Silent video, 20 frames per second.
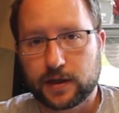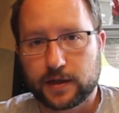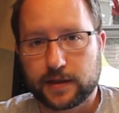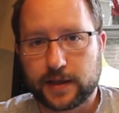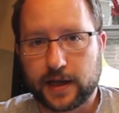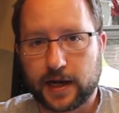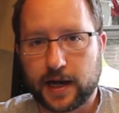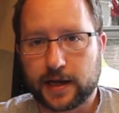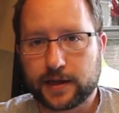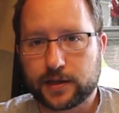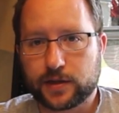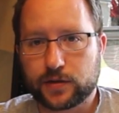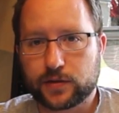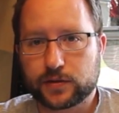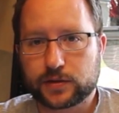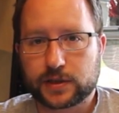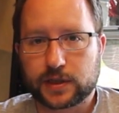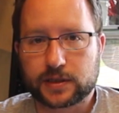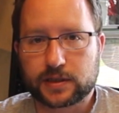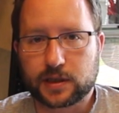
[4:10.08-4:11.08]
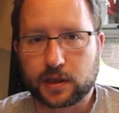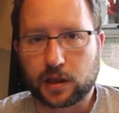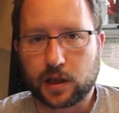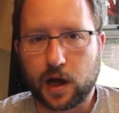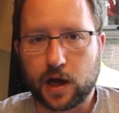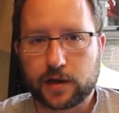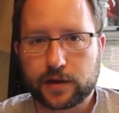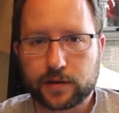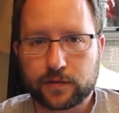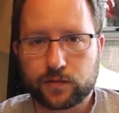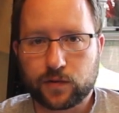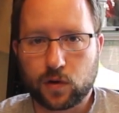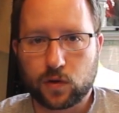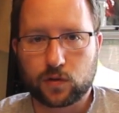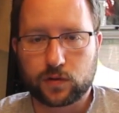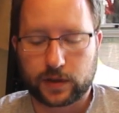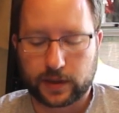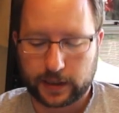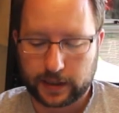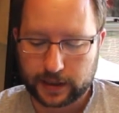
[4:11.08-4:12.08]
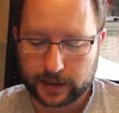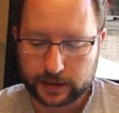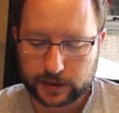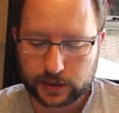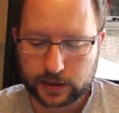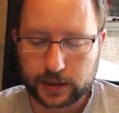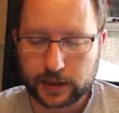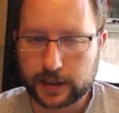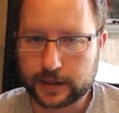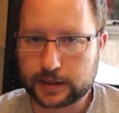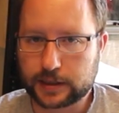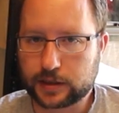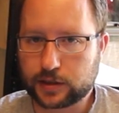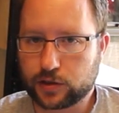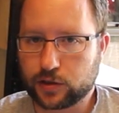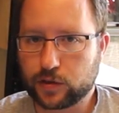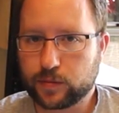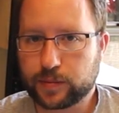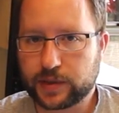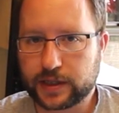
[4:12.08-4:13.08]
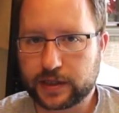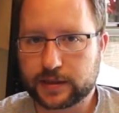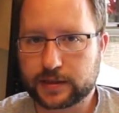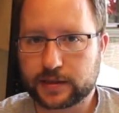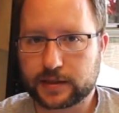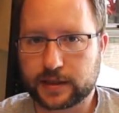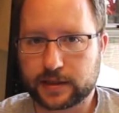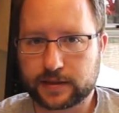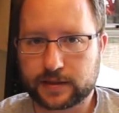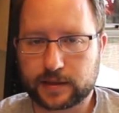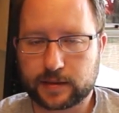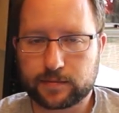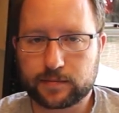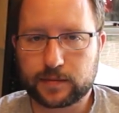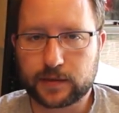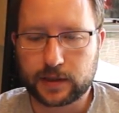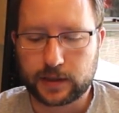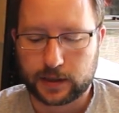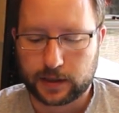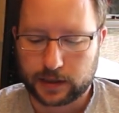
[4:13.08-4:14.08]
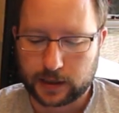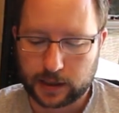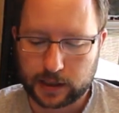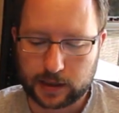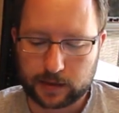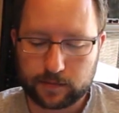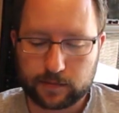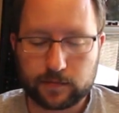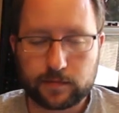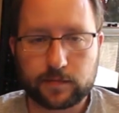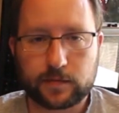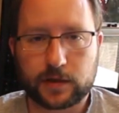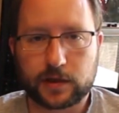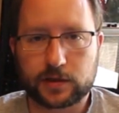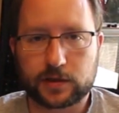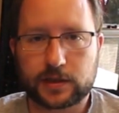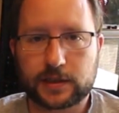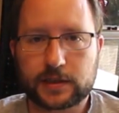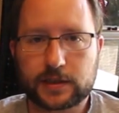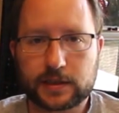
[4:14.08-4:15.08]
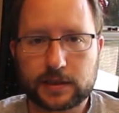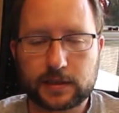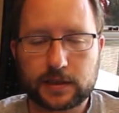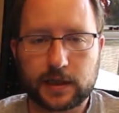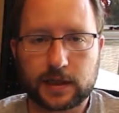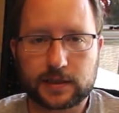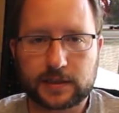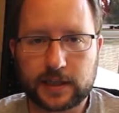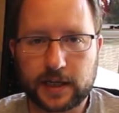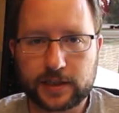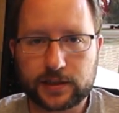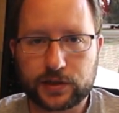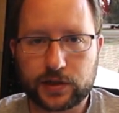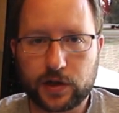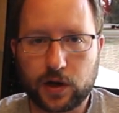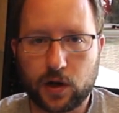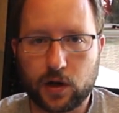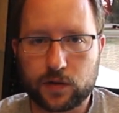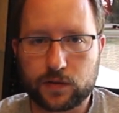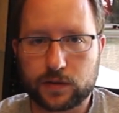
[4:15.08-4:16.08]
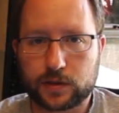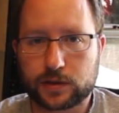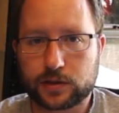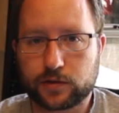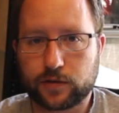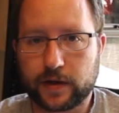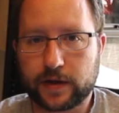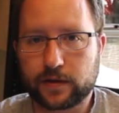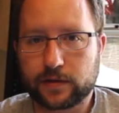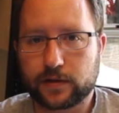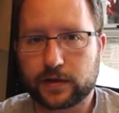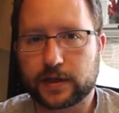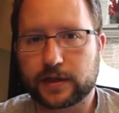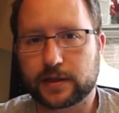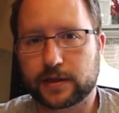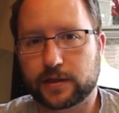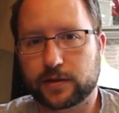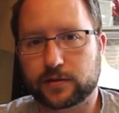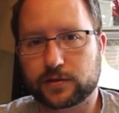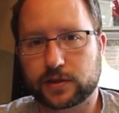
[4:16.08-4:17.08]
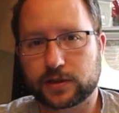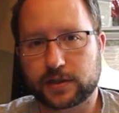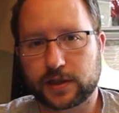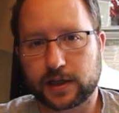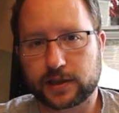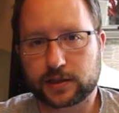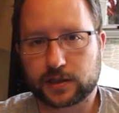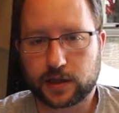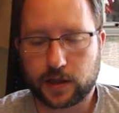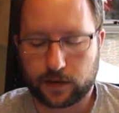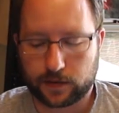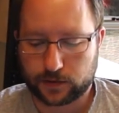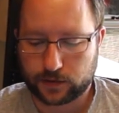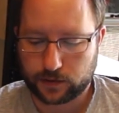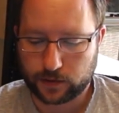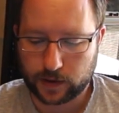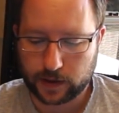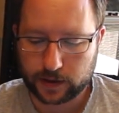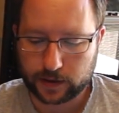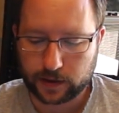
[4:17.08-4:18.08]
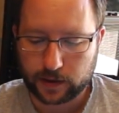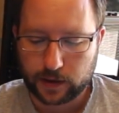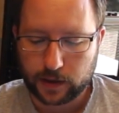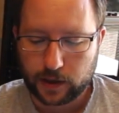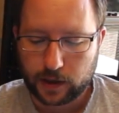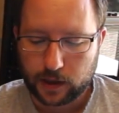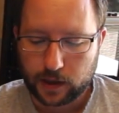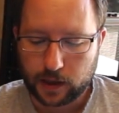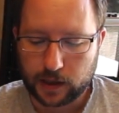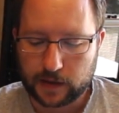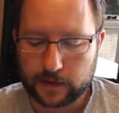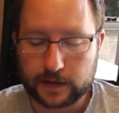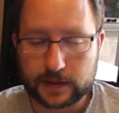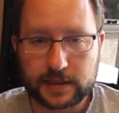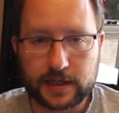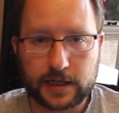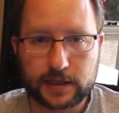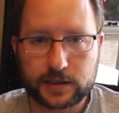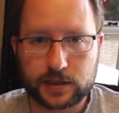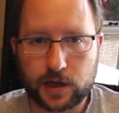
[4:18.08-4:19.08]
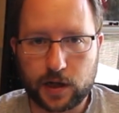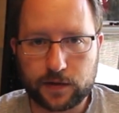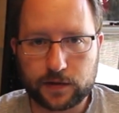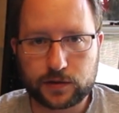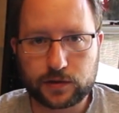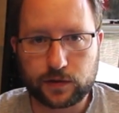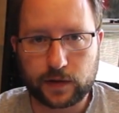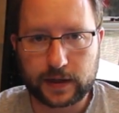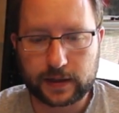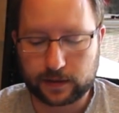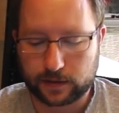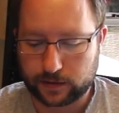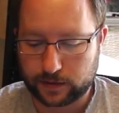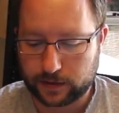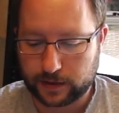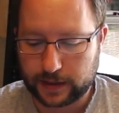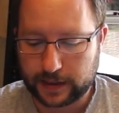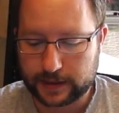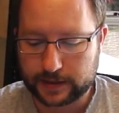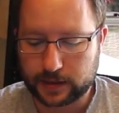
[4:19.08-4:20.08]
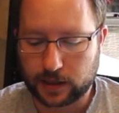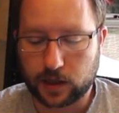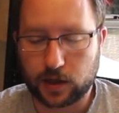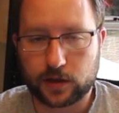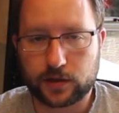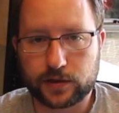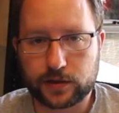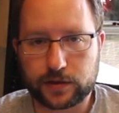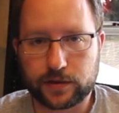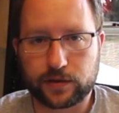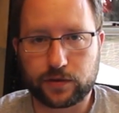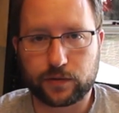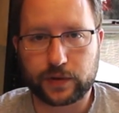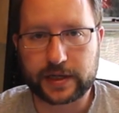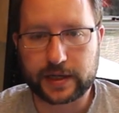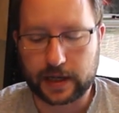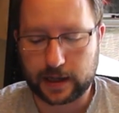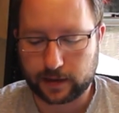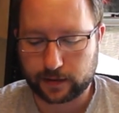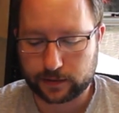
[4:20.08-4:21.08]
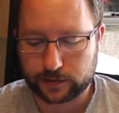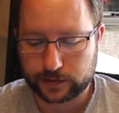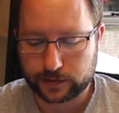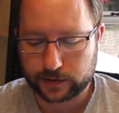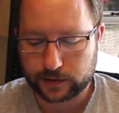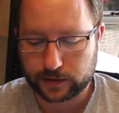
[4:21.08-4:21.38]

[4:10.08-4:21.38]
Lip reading: that I use is the lock and roll hitch. It's a two-piece system. There is a section on the trailer, and then there's a section on the truck. The section on the trailer is $103.